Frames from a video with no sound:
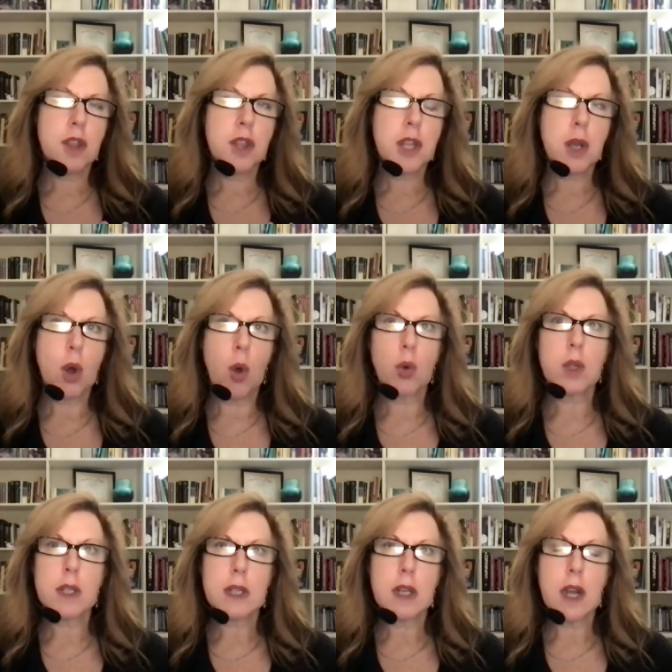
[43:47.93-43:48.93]
the
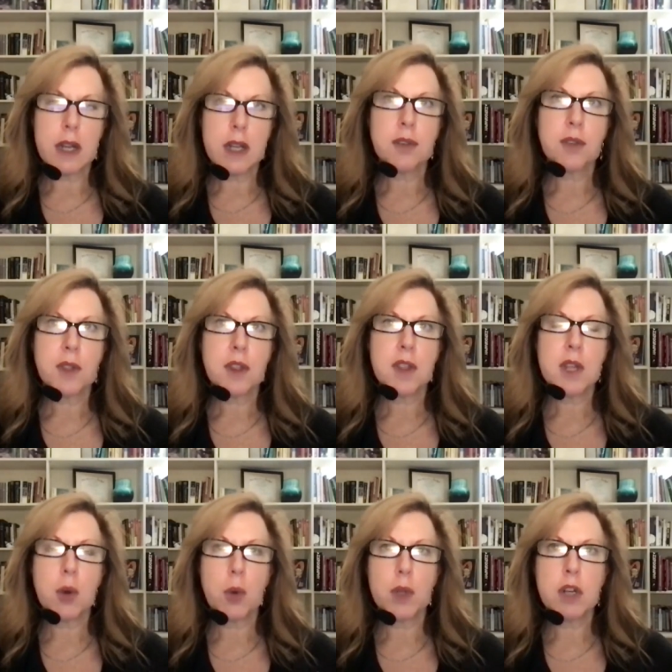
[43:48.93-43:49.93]
only, I guess, the,
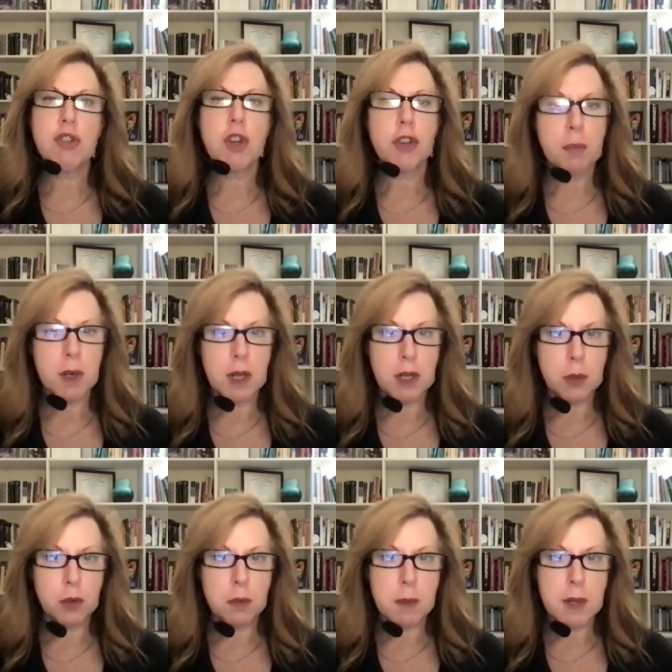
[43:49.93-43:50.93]
the, only adjustment
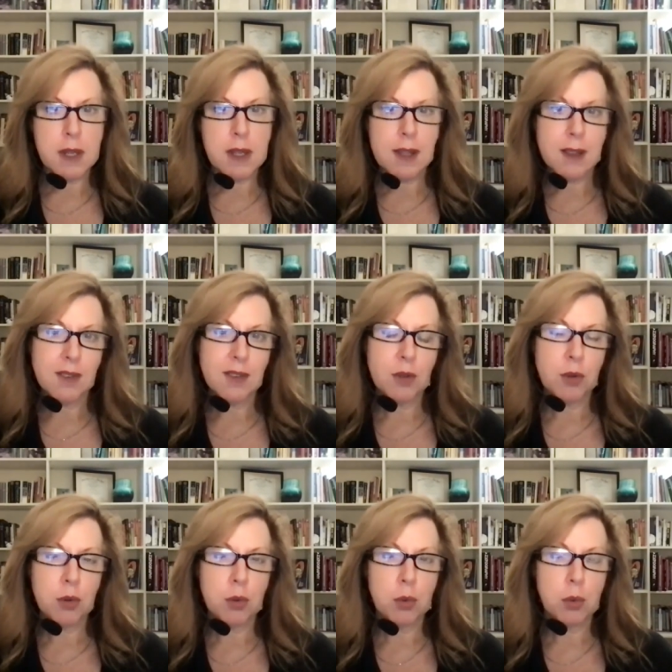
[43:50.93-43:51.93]
I would make is
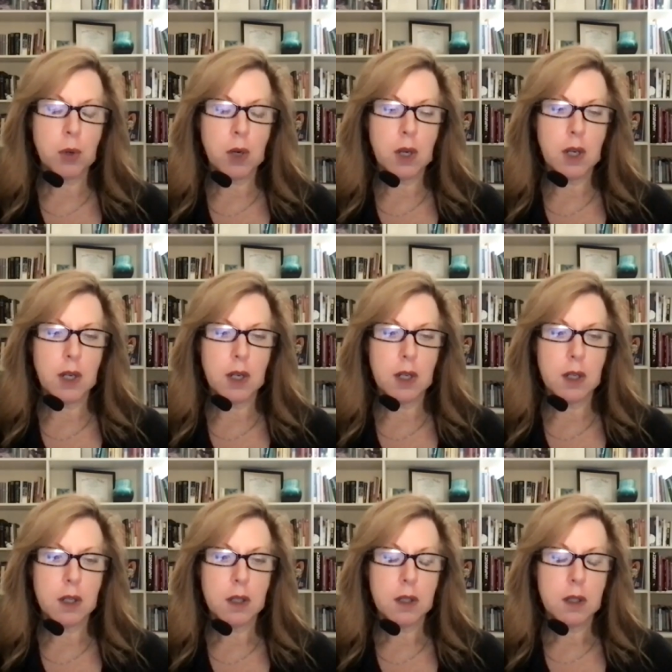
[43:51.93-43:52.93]
to
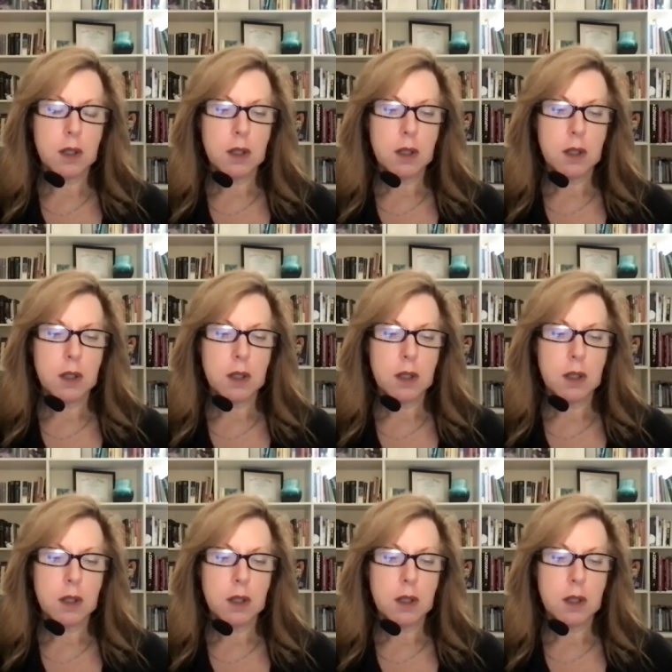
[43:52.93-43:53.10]
uh,